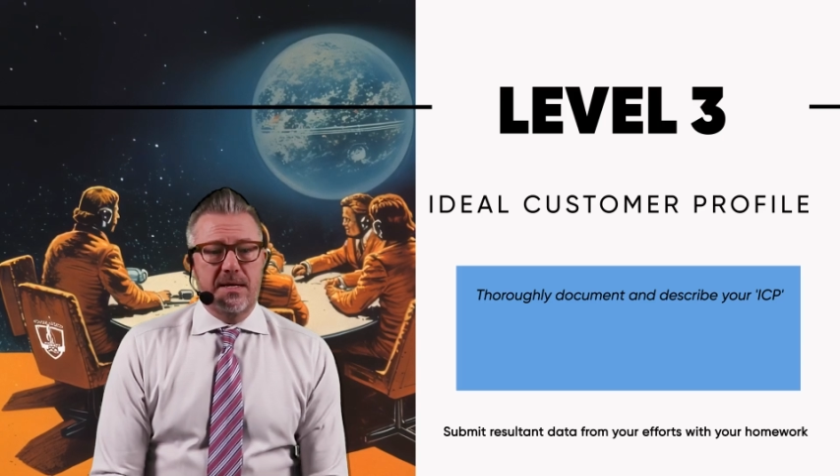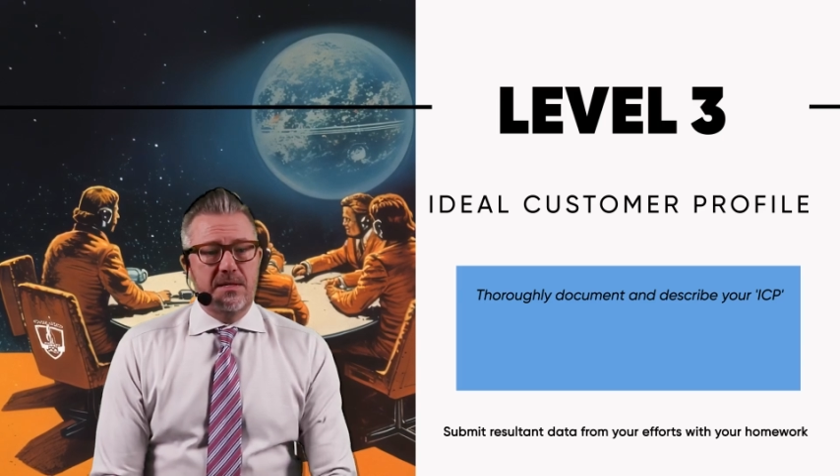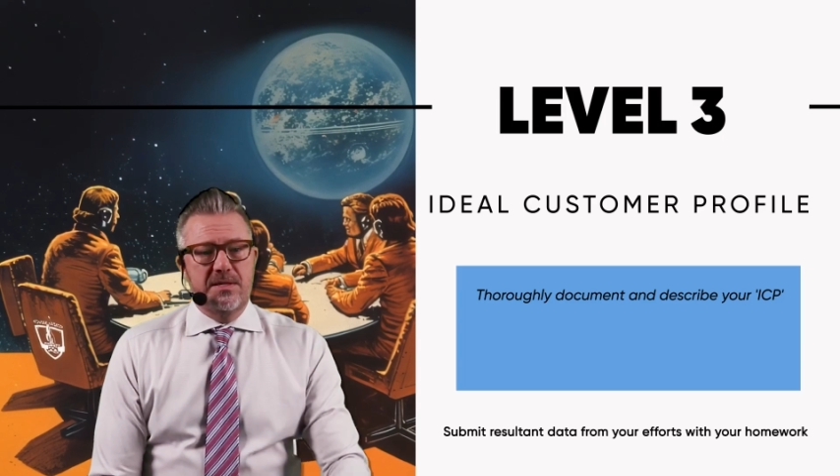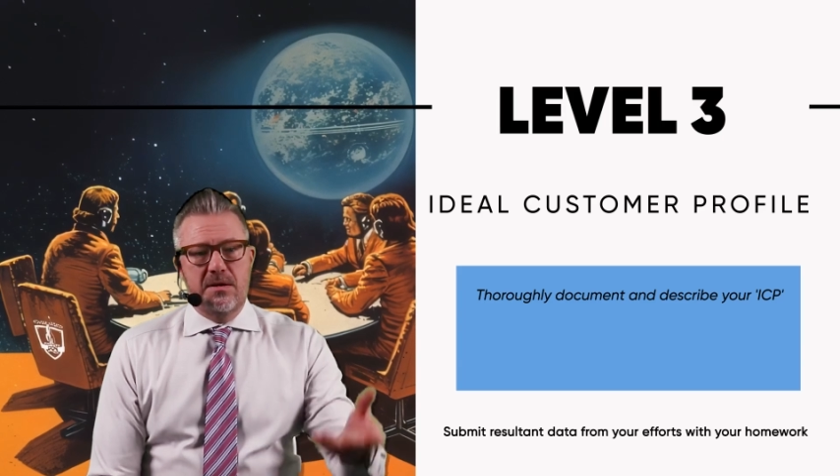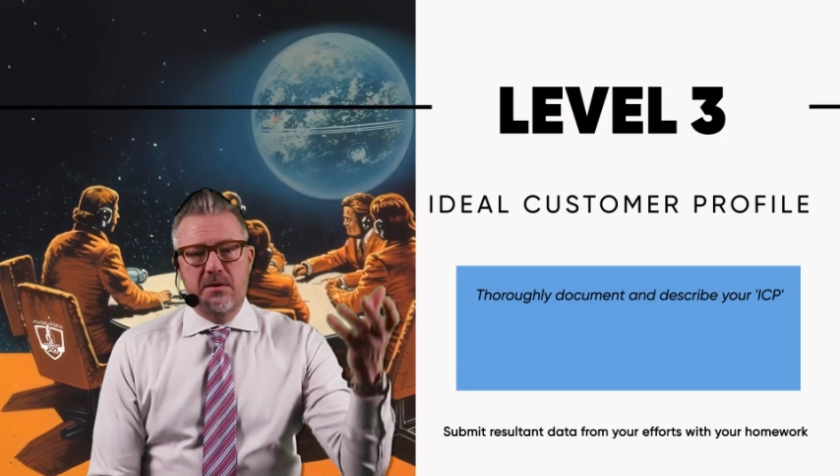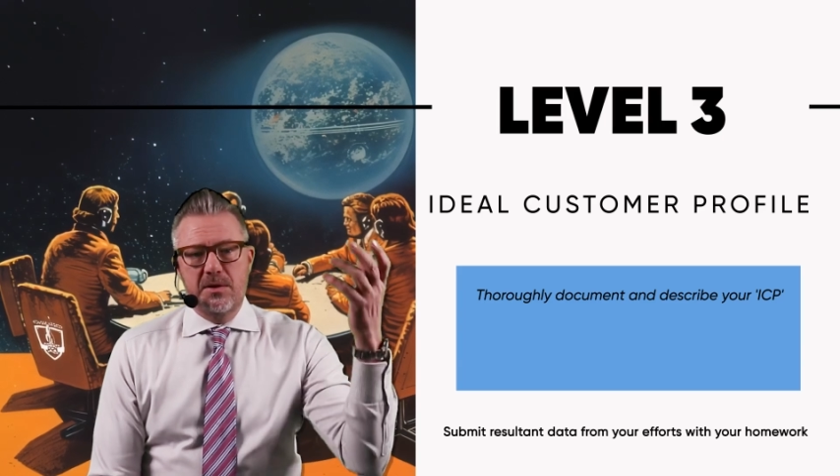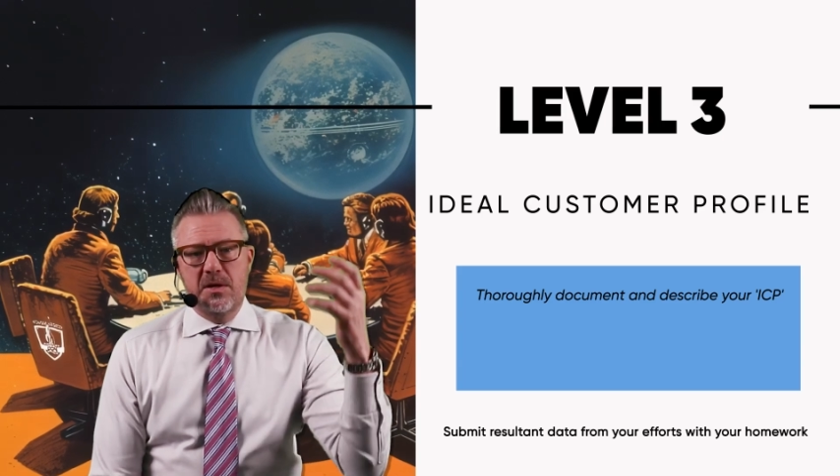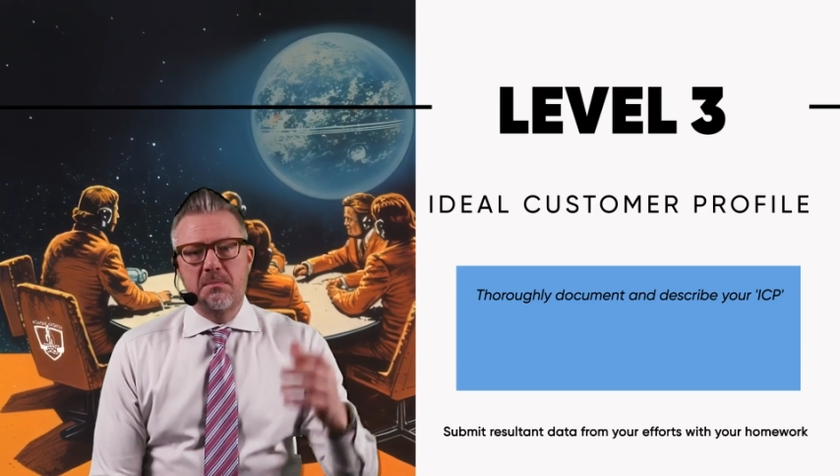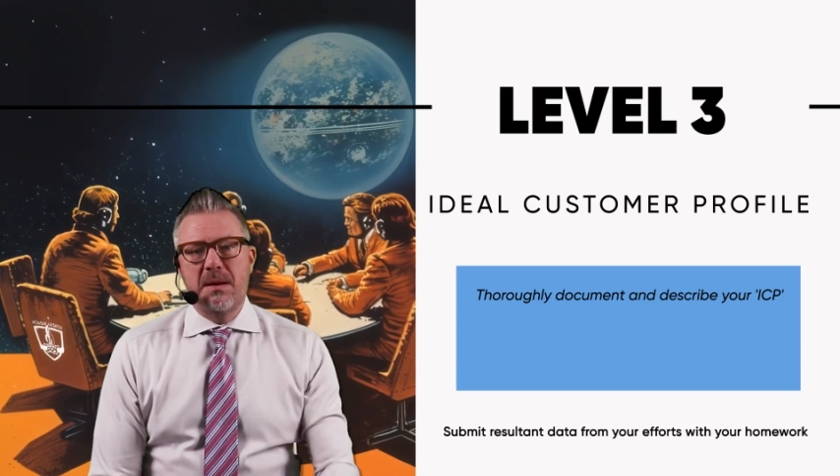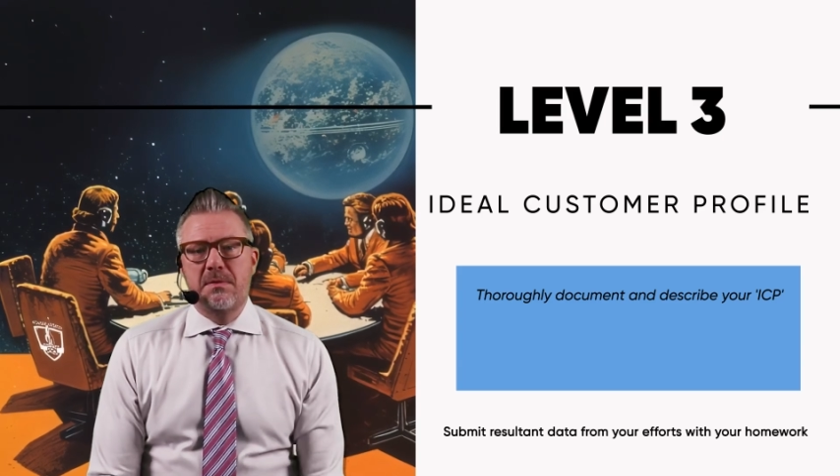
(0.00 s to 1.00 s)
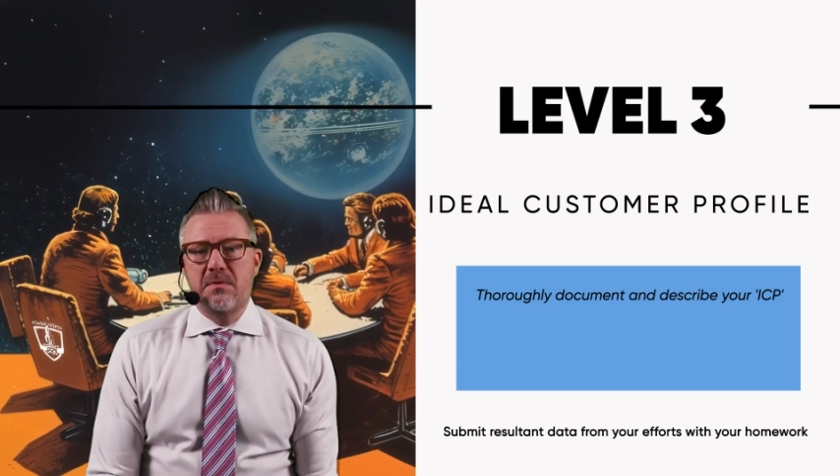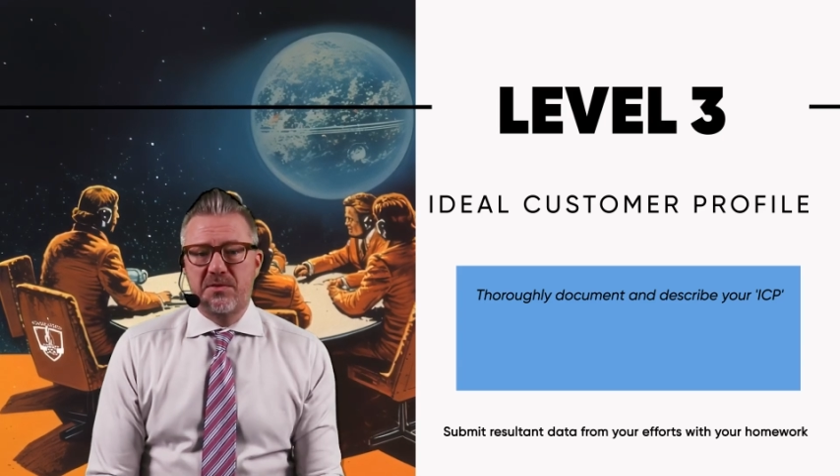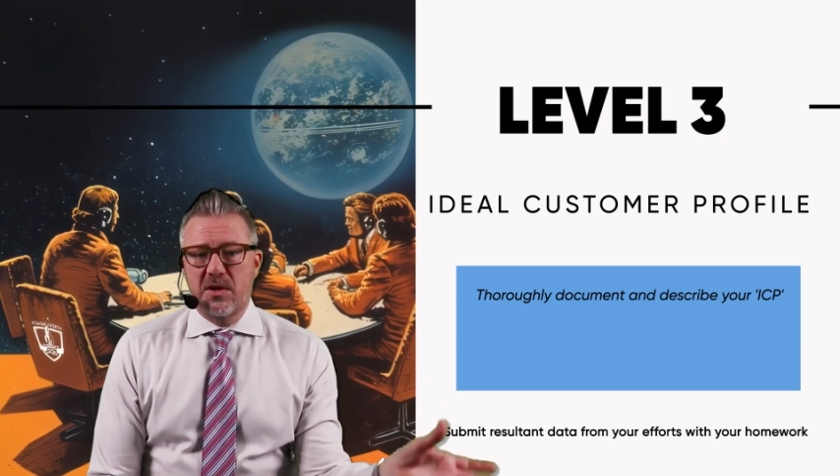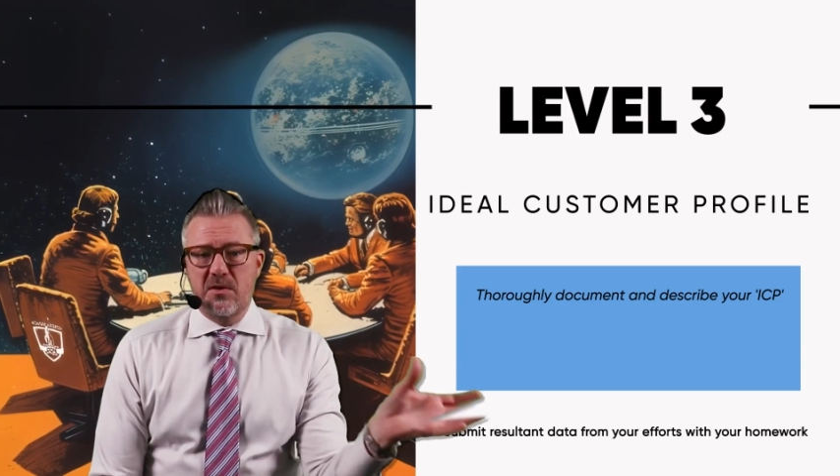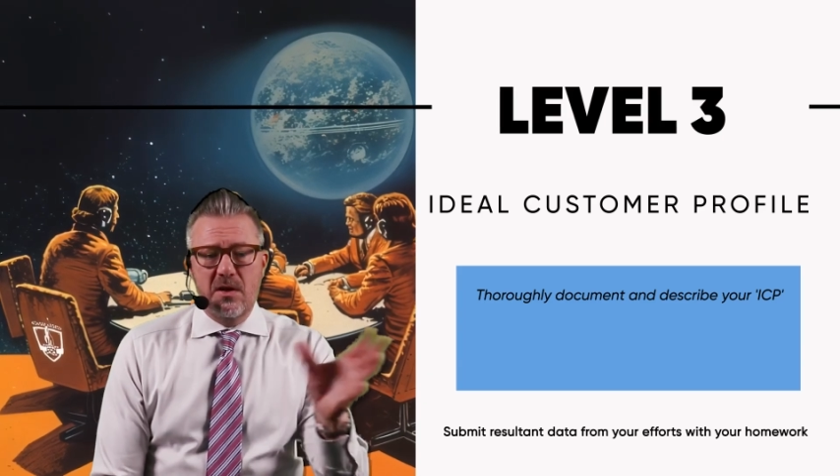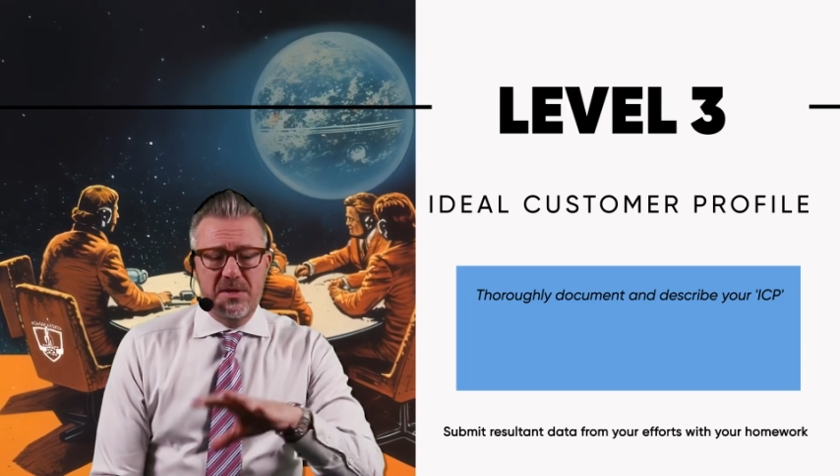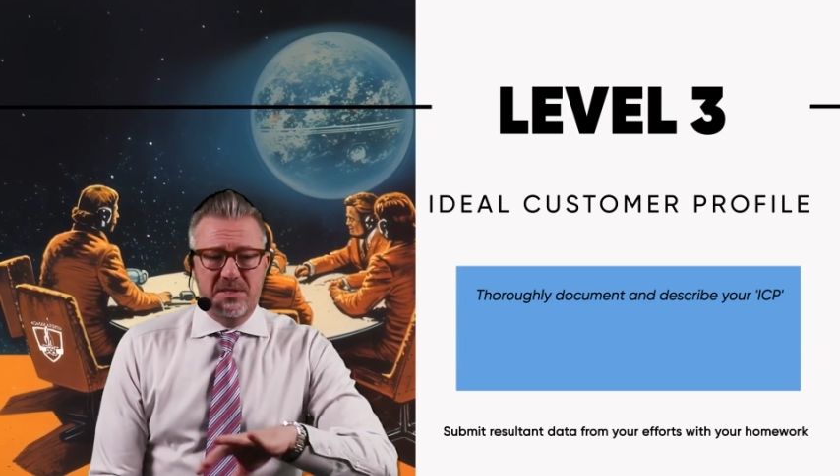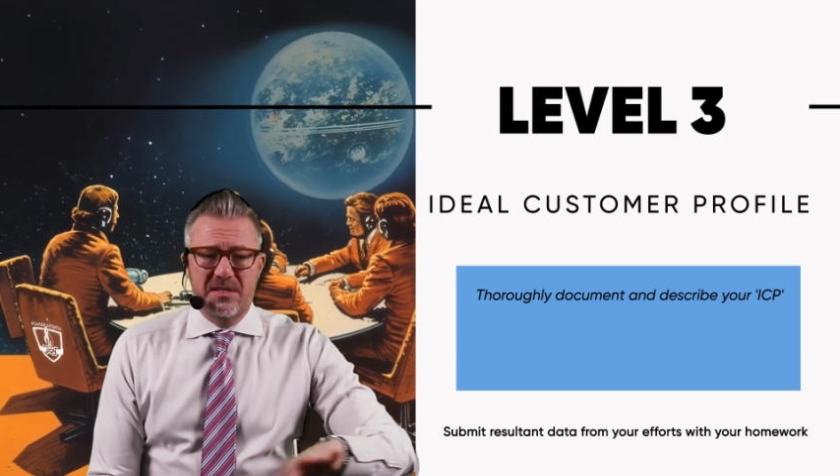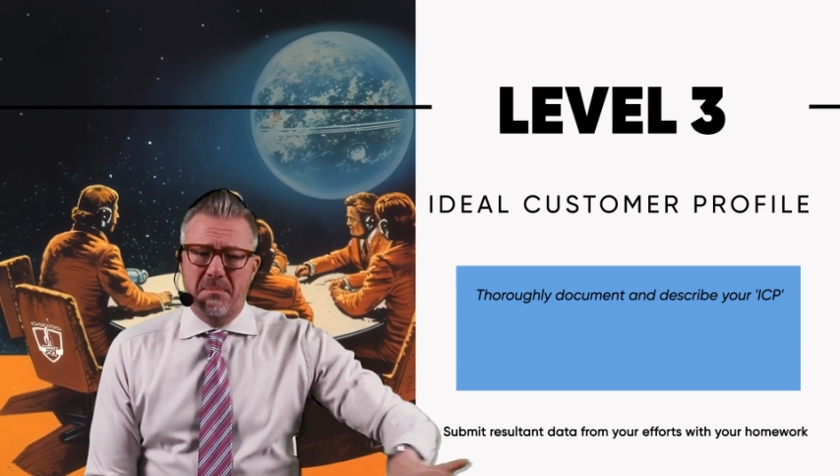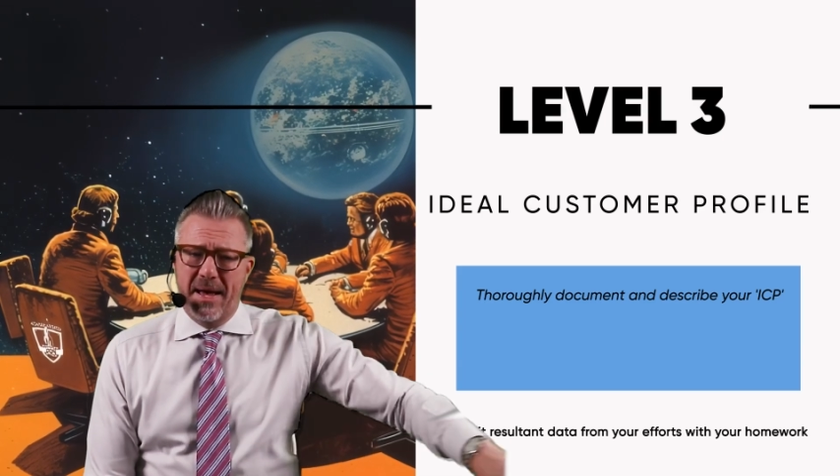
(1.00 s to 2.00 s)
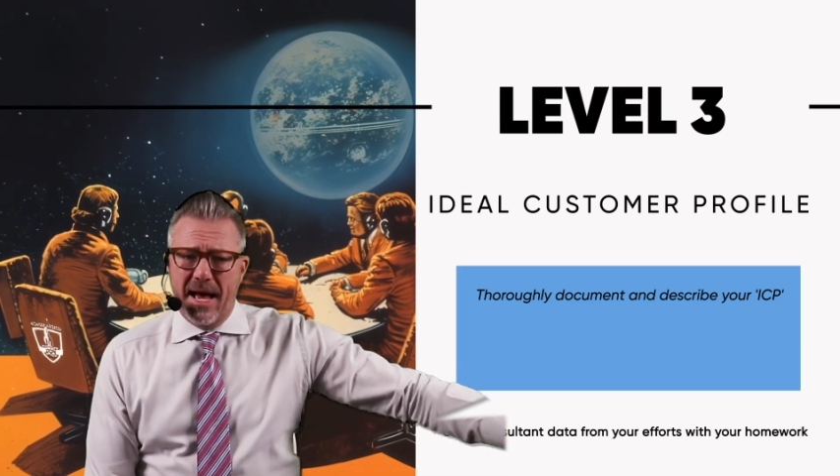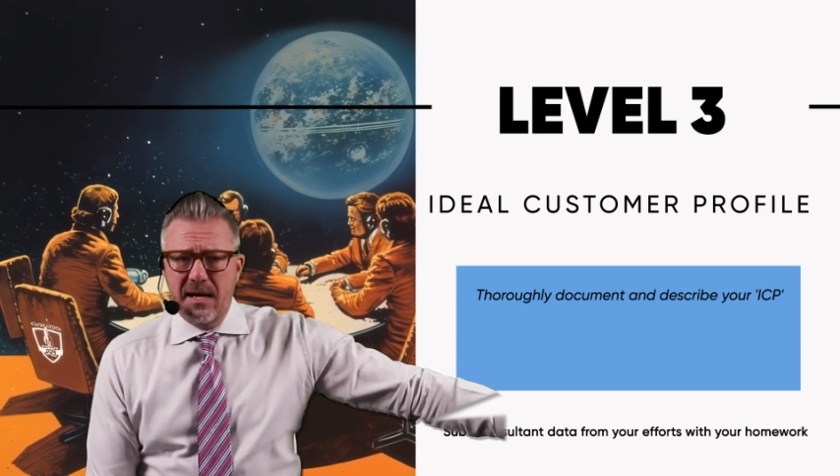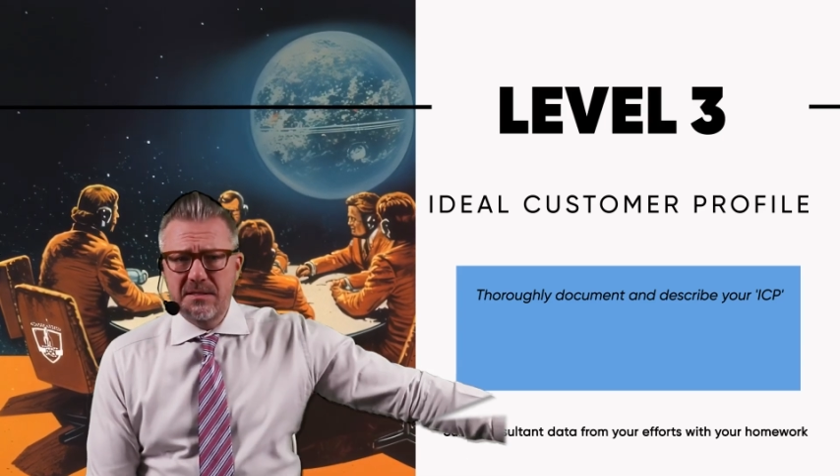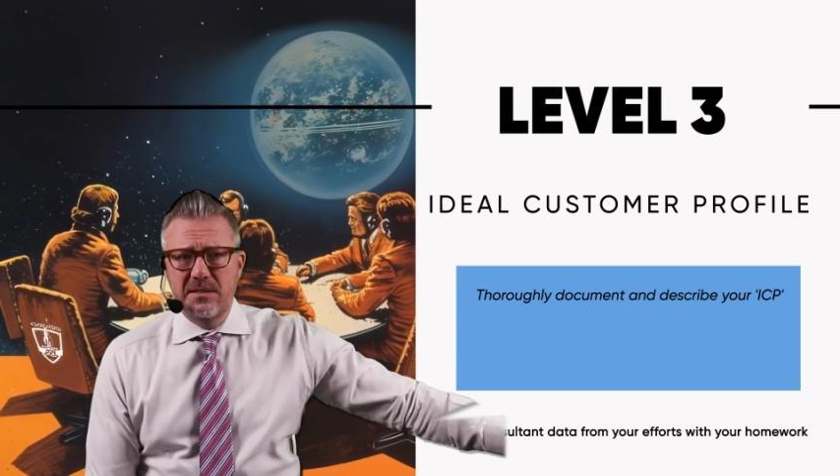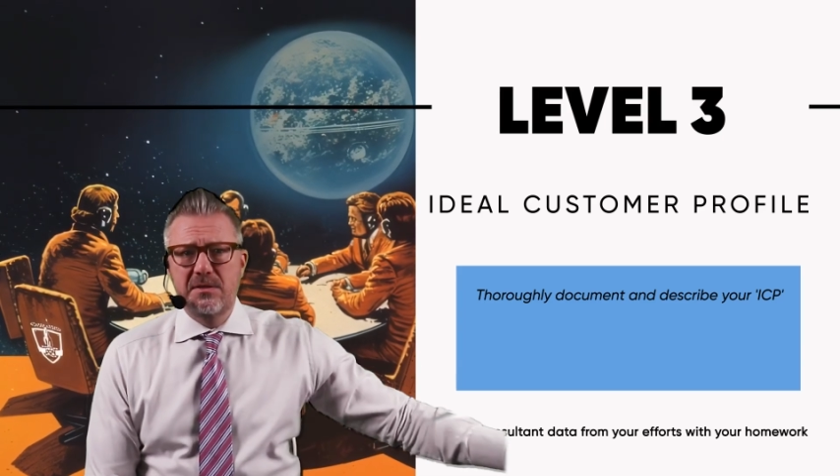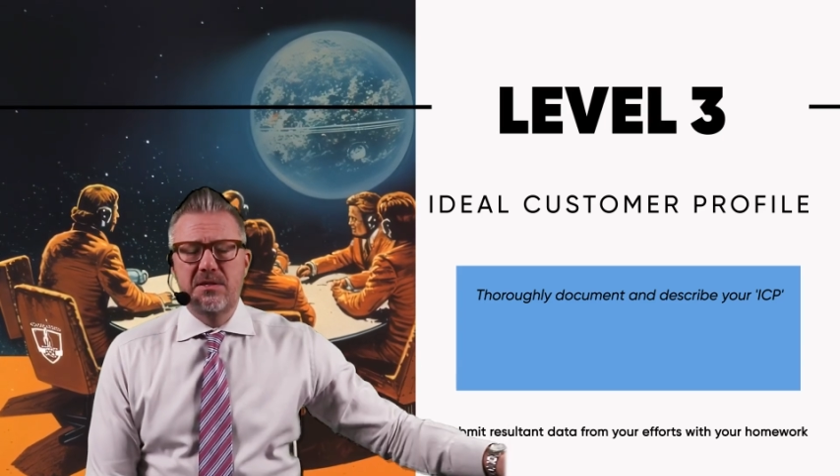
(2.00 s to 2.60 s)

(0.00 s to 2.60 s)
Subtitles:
Like I said earlier, maybe you've done all this in the past.